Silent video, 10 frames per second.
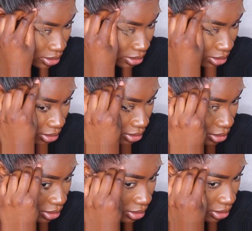
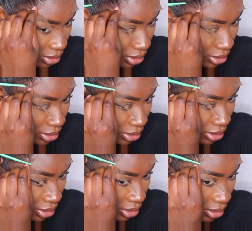
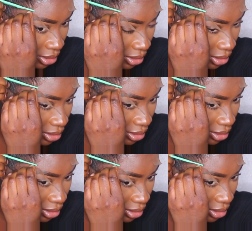
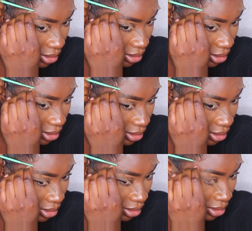Nobody speaks.